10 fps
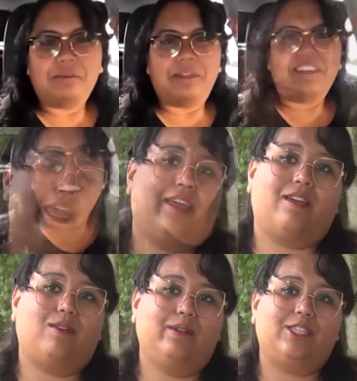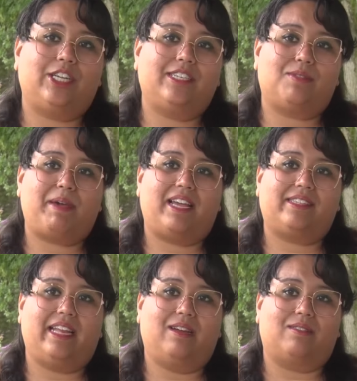But I can't go and change the
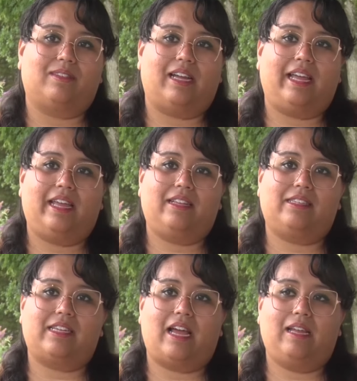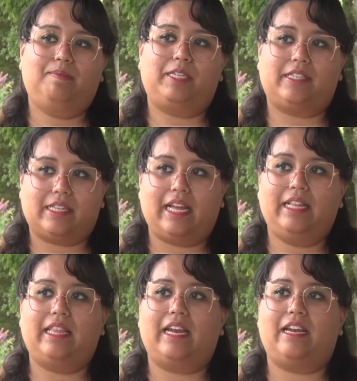past now. And I am just
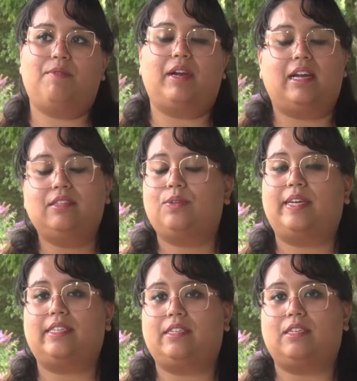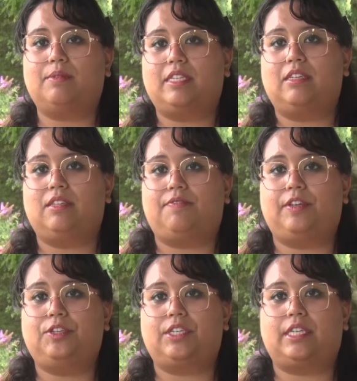glad that anyone else who has to deal with it in the
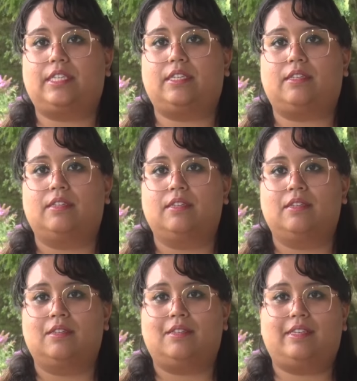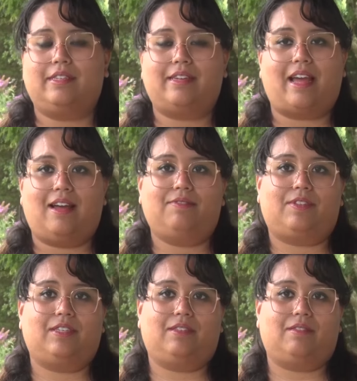future doesn't doesn't have
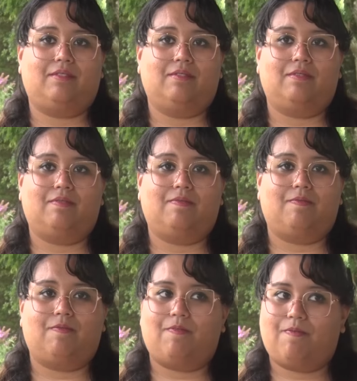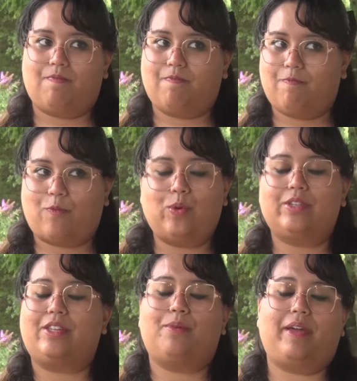to
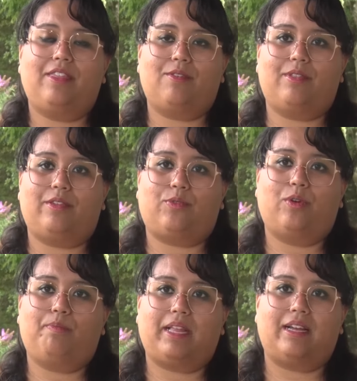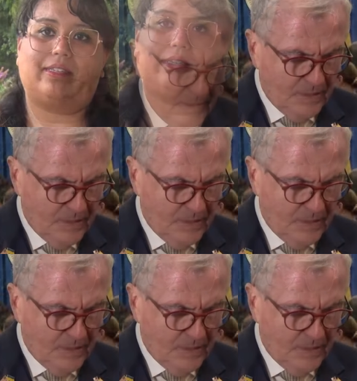force their way through these roadblocks.